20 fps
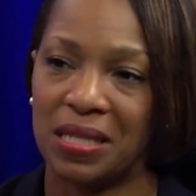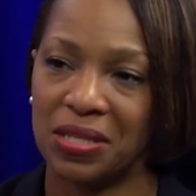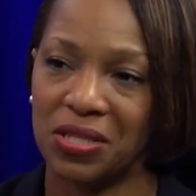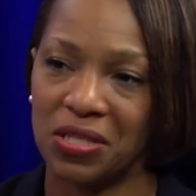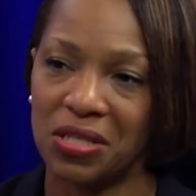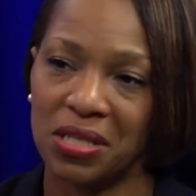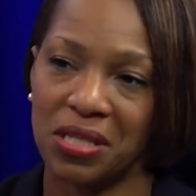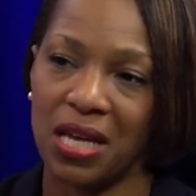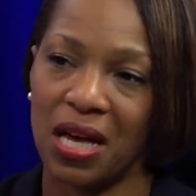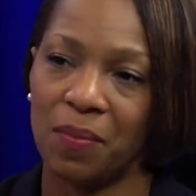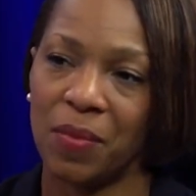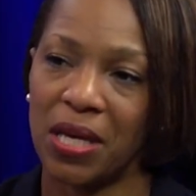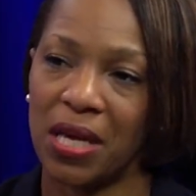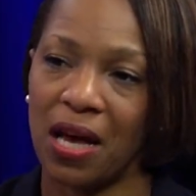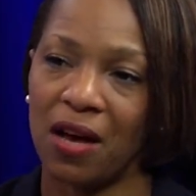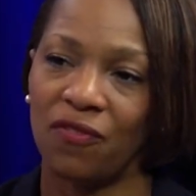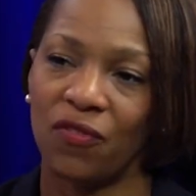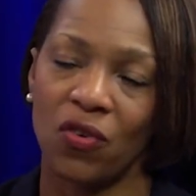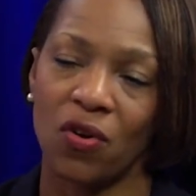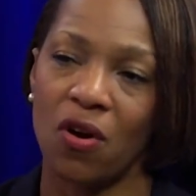It's just coming
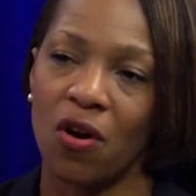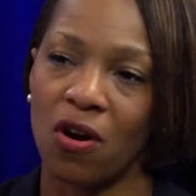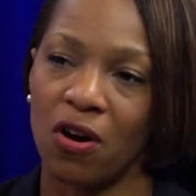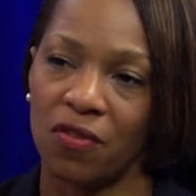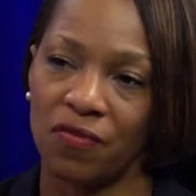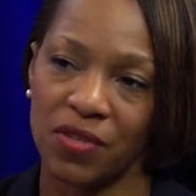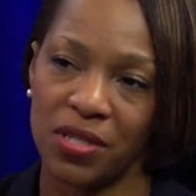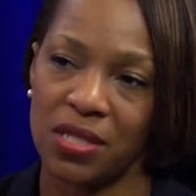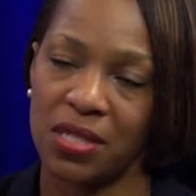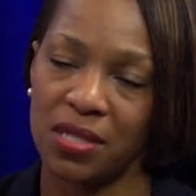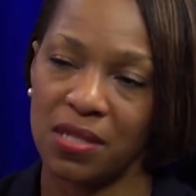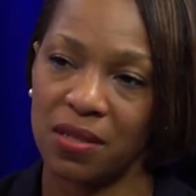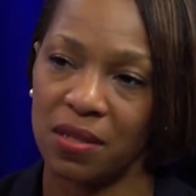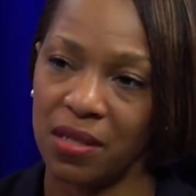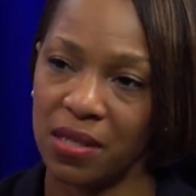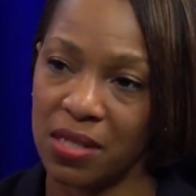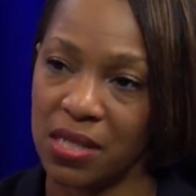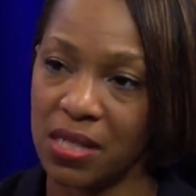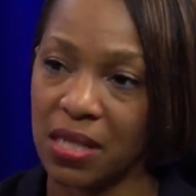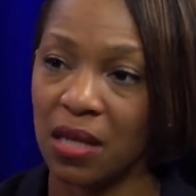out for harvest and,
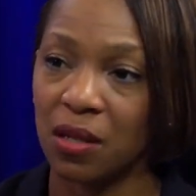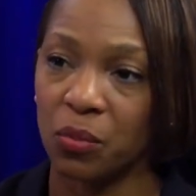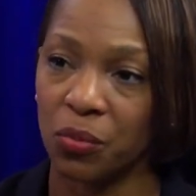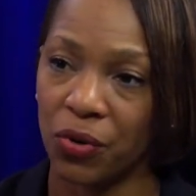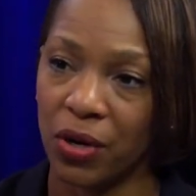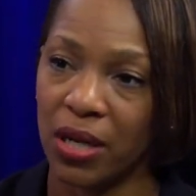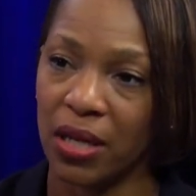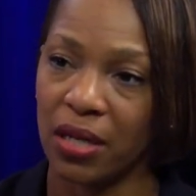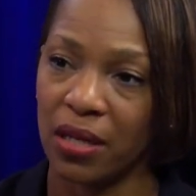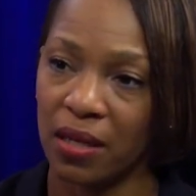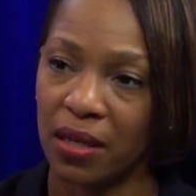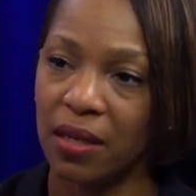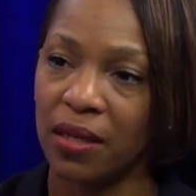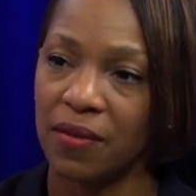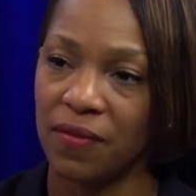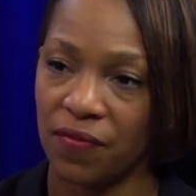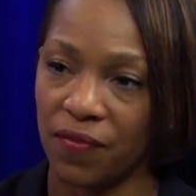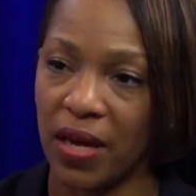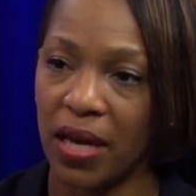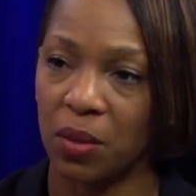and celebrating
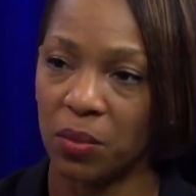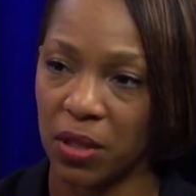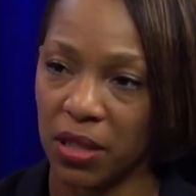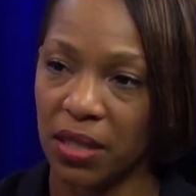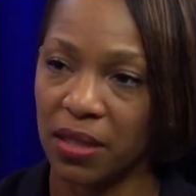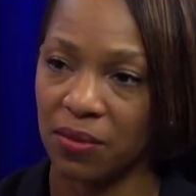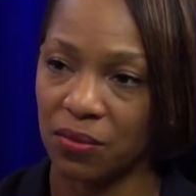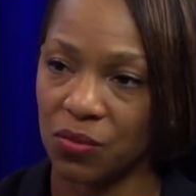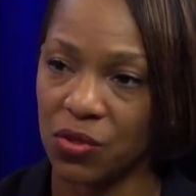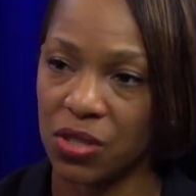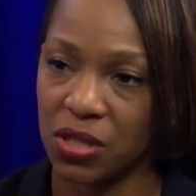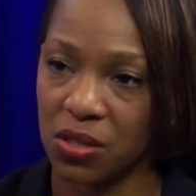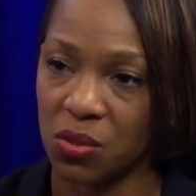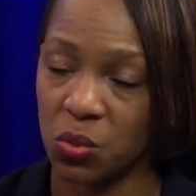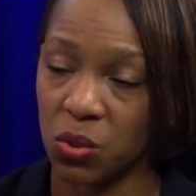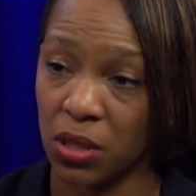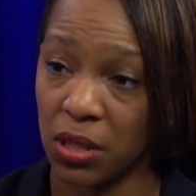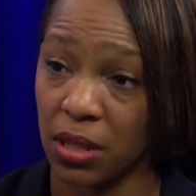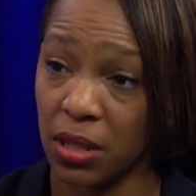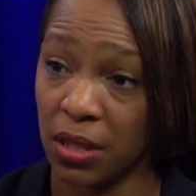family, which is
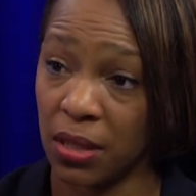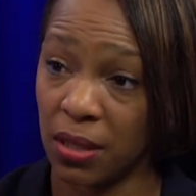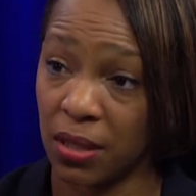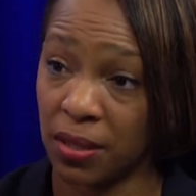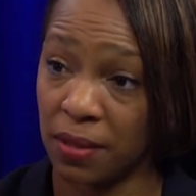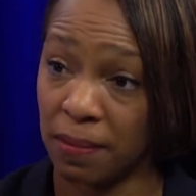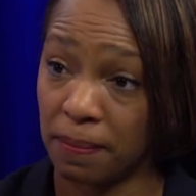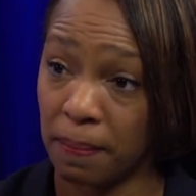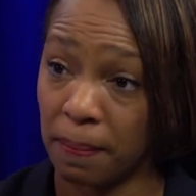really good.